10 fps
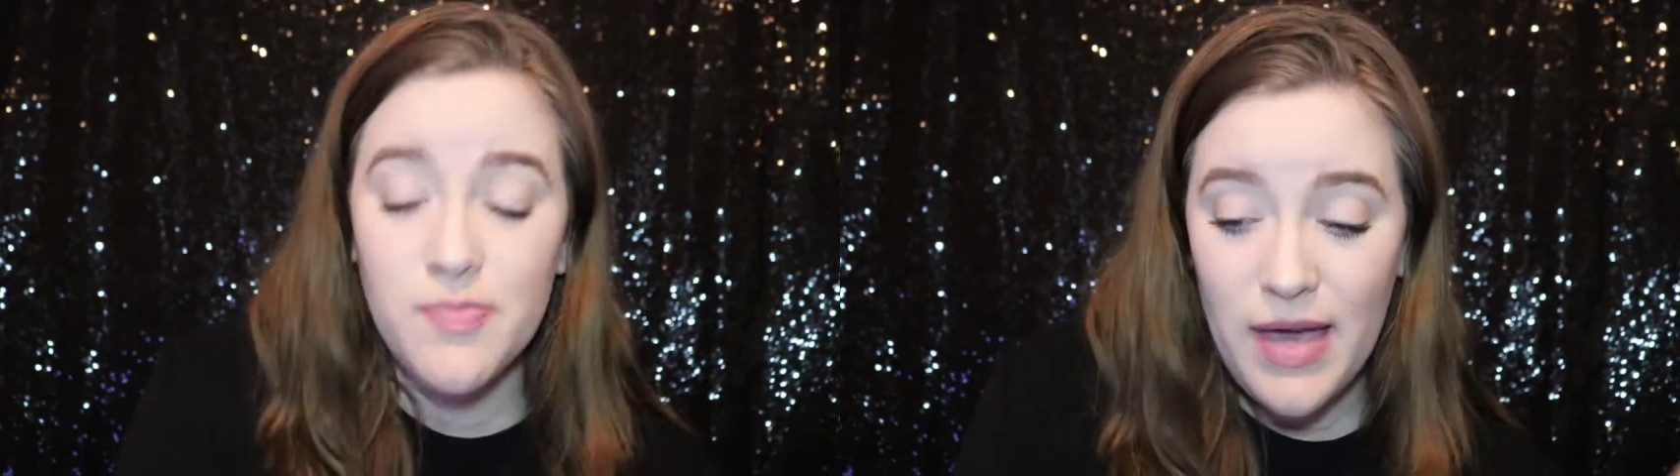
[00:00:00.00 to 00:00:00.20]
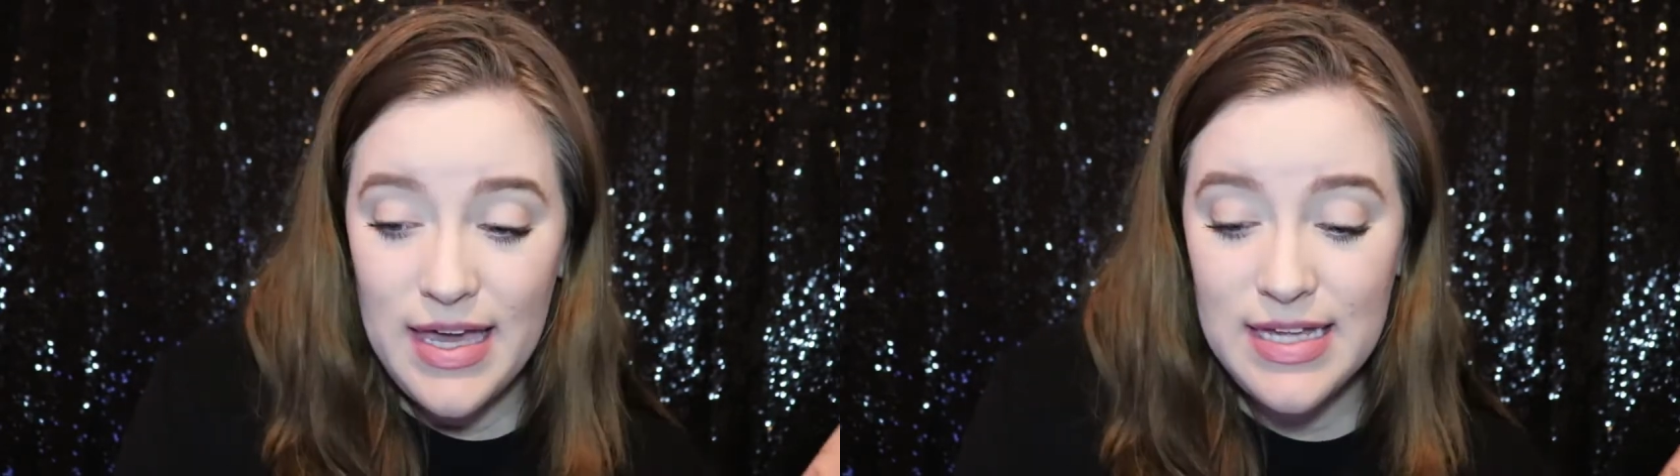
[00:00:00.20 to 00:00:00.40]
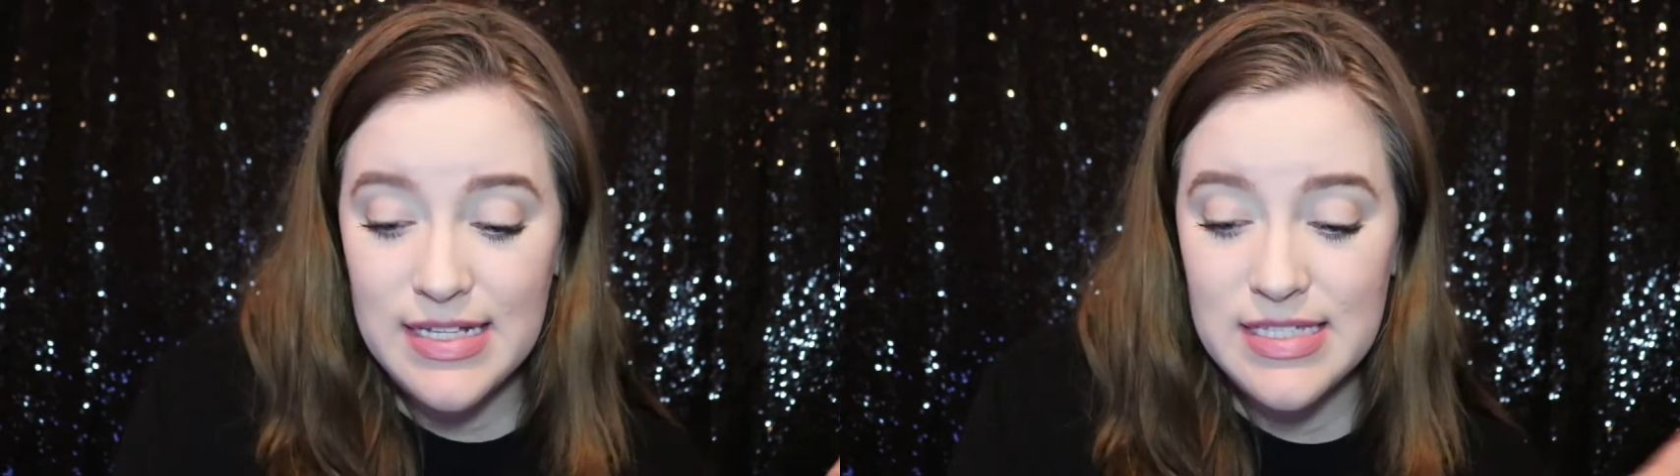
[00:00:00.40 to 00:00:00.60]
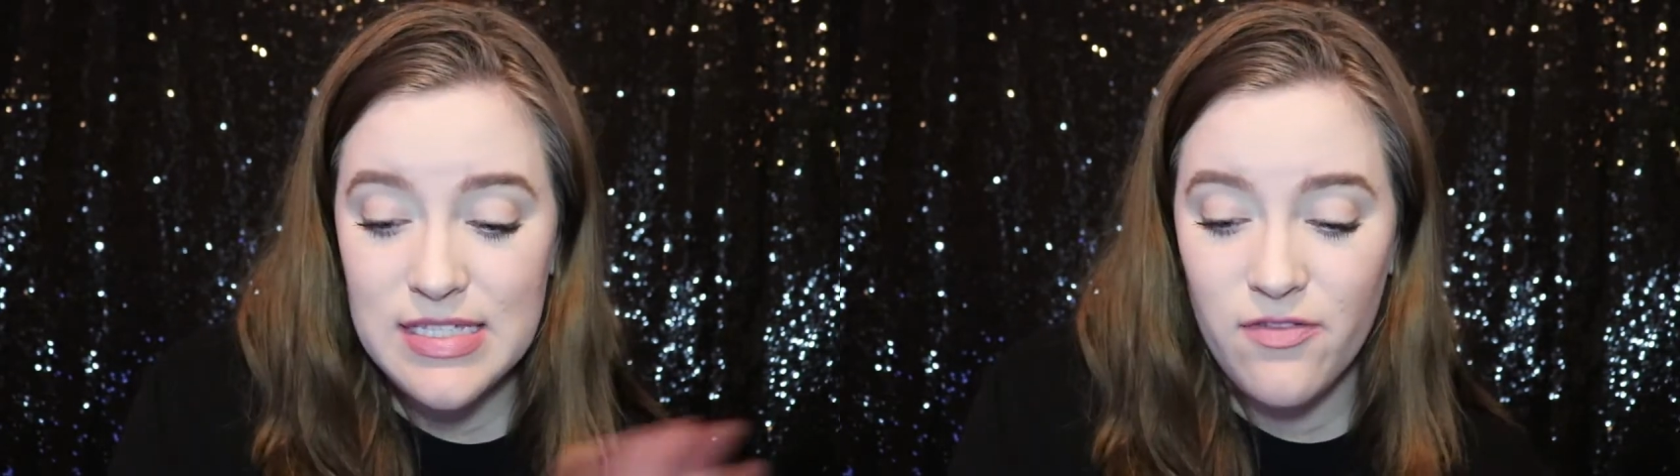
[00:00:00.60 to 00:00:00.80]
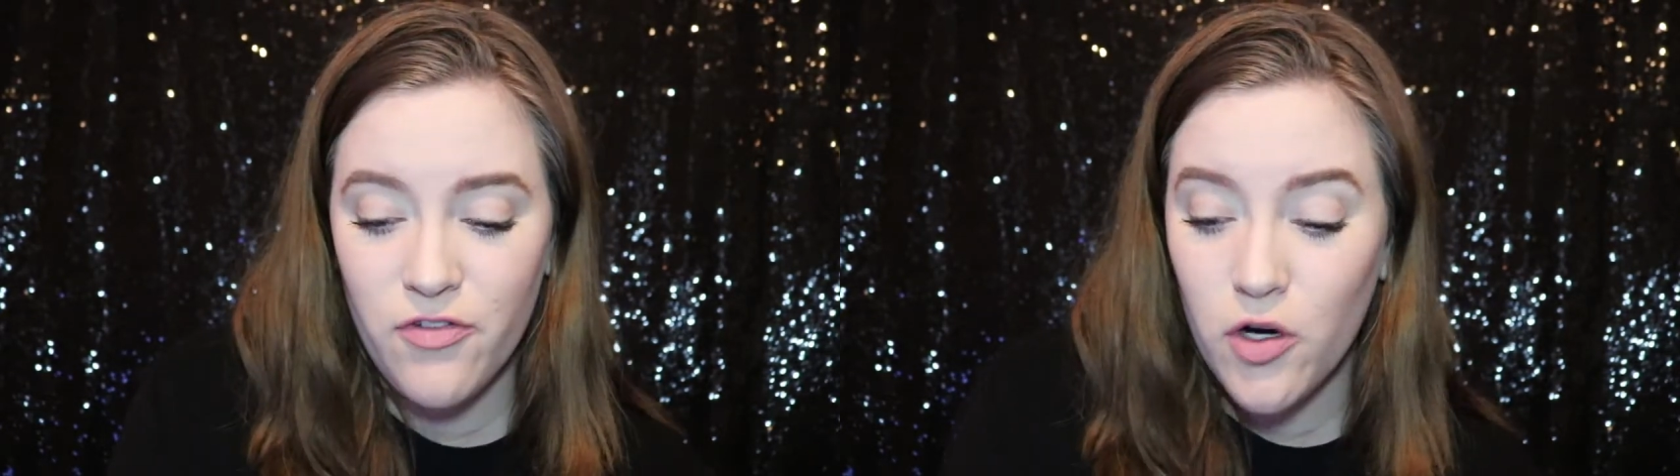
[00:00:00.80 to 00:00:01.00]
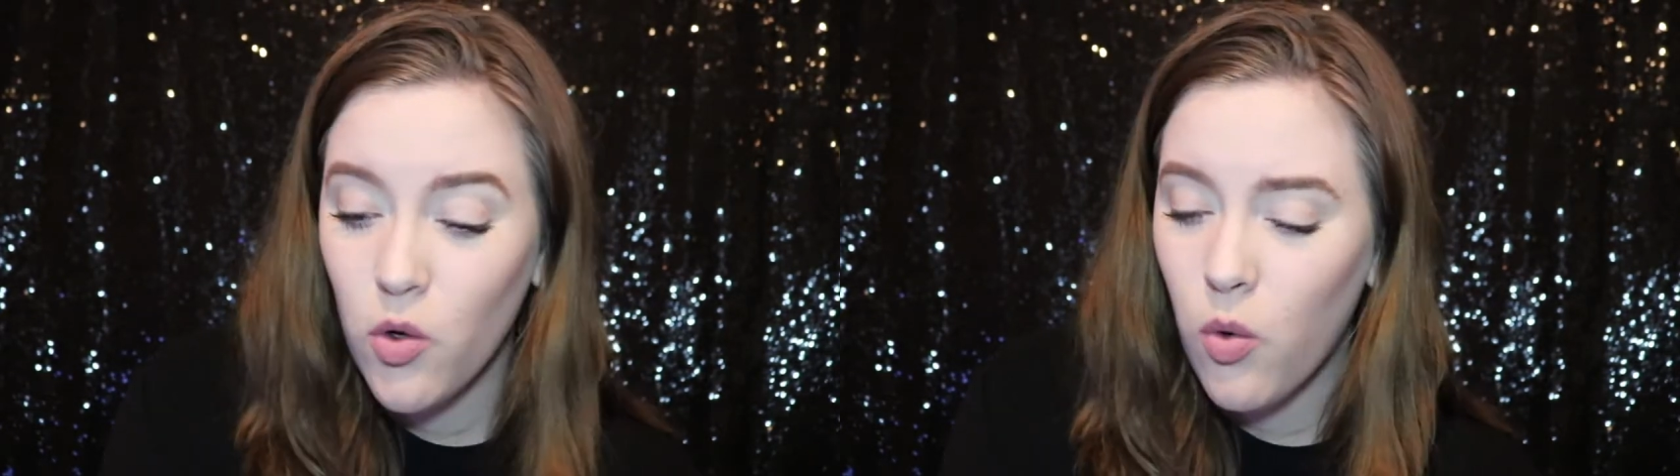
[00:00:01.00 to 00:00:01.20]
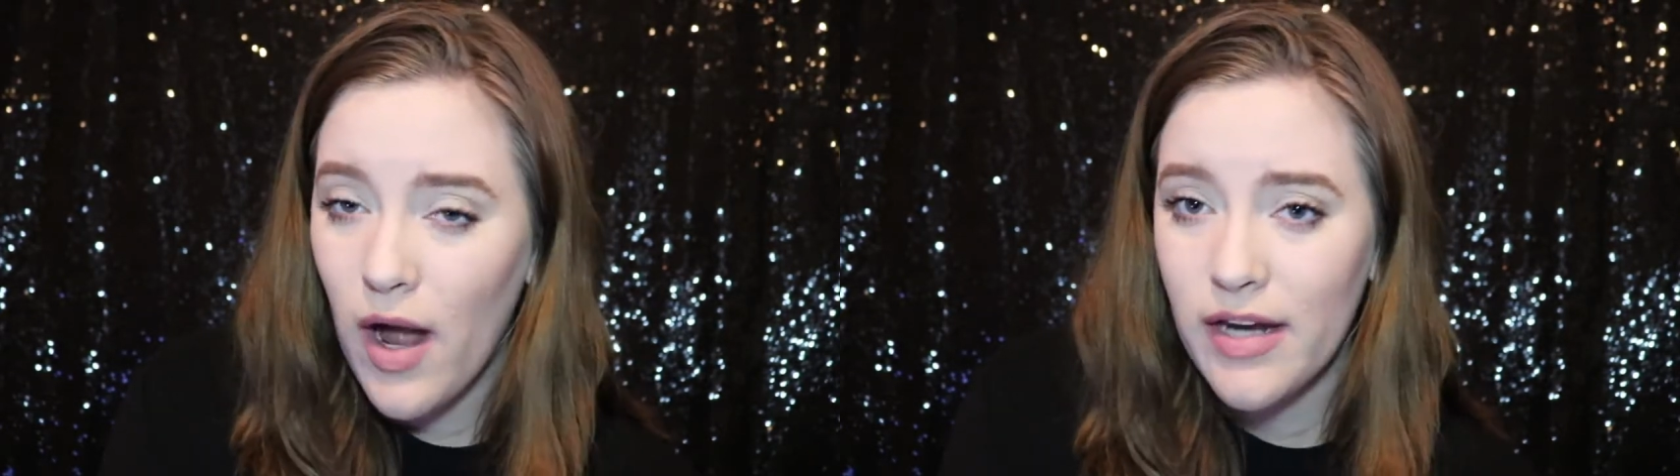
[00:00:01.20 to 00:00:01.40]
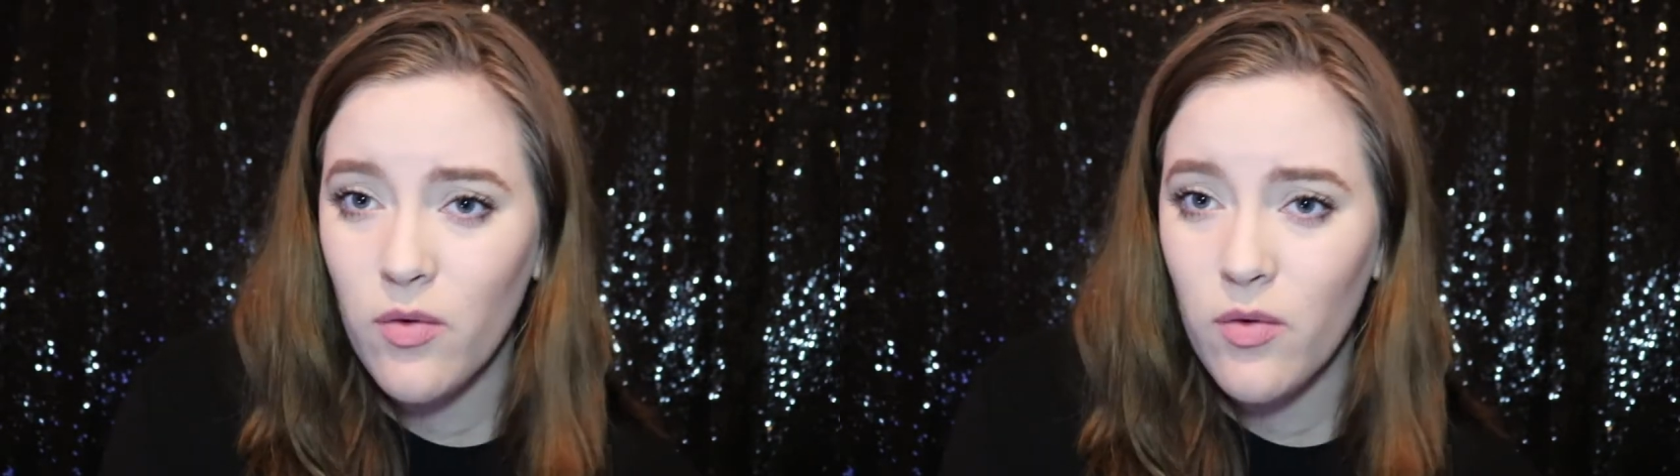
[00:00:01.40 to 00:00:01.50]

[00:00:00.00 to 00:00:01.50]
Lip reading: pains for quite